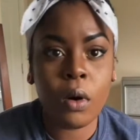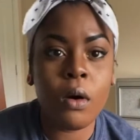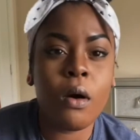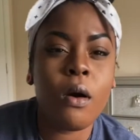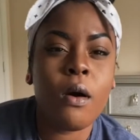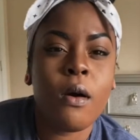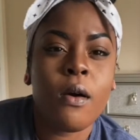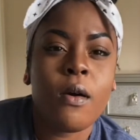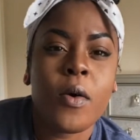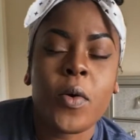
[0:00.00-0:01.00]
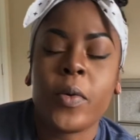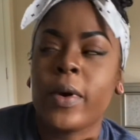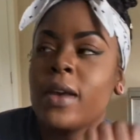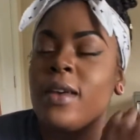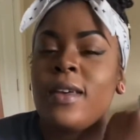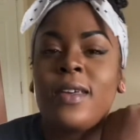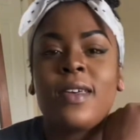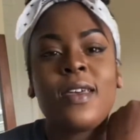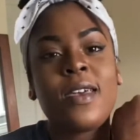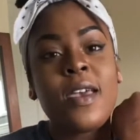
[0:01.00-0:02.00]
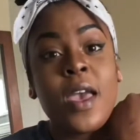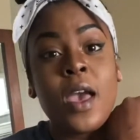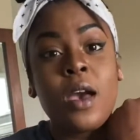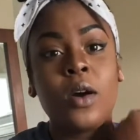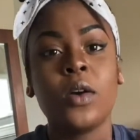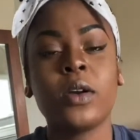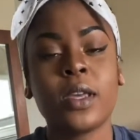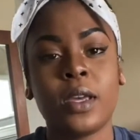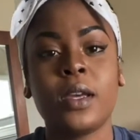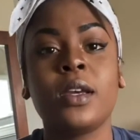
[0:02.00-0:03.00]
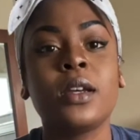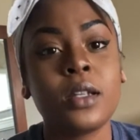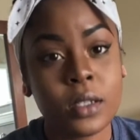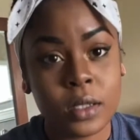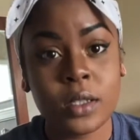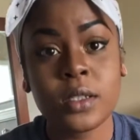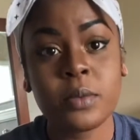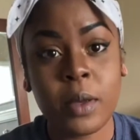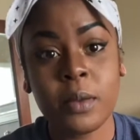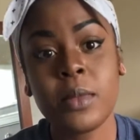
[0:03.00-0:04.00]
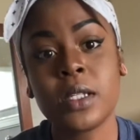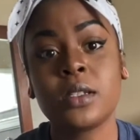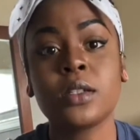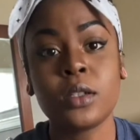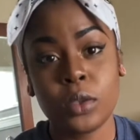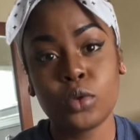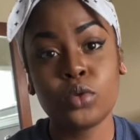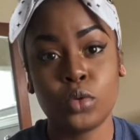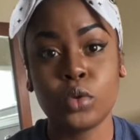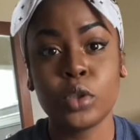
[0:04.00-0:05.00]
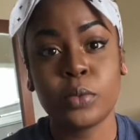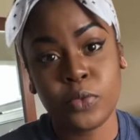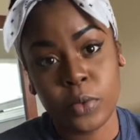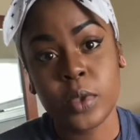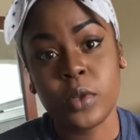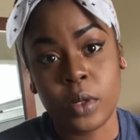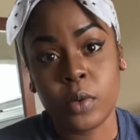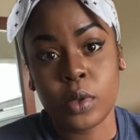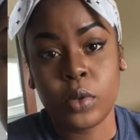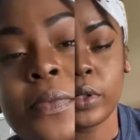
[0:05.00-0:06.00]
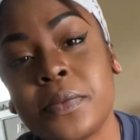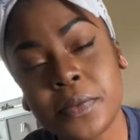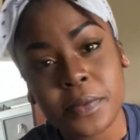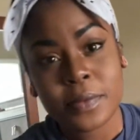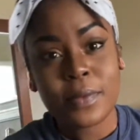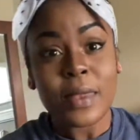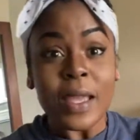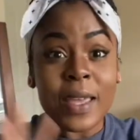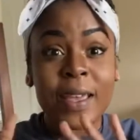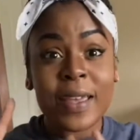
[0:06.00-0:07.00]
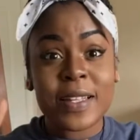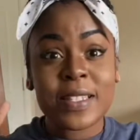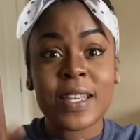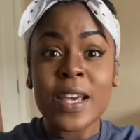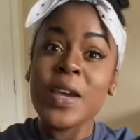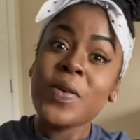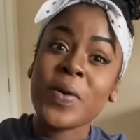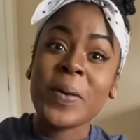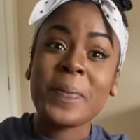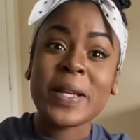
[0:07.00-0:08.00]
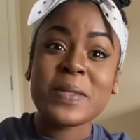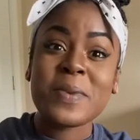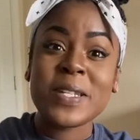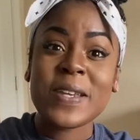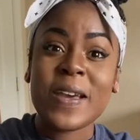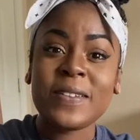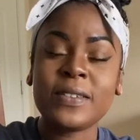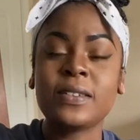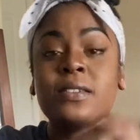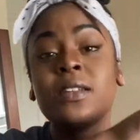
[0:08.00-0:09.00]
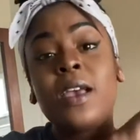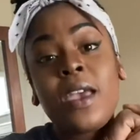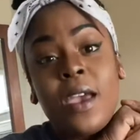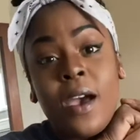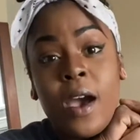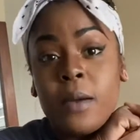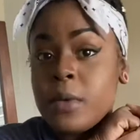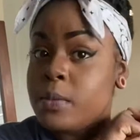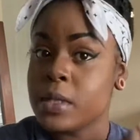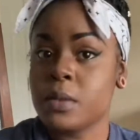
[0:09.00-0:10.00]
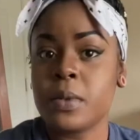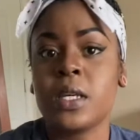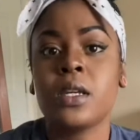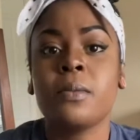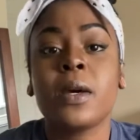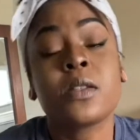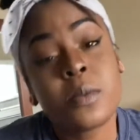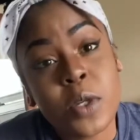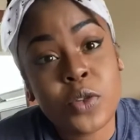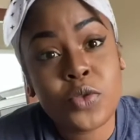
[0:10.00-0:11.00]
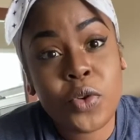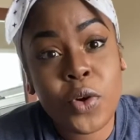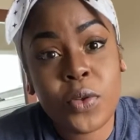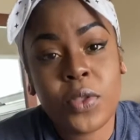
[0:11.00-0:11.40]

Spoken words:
Oh, okay. It's probably best to close drawers before we try to record it. Hey guys, welcome back to my channel. Today I'm going to be speaking about spiritual growth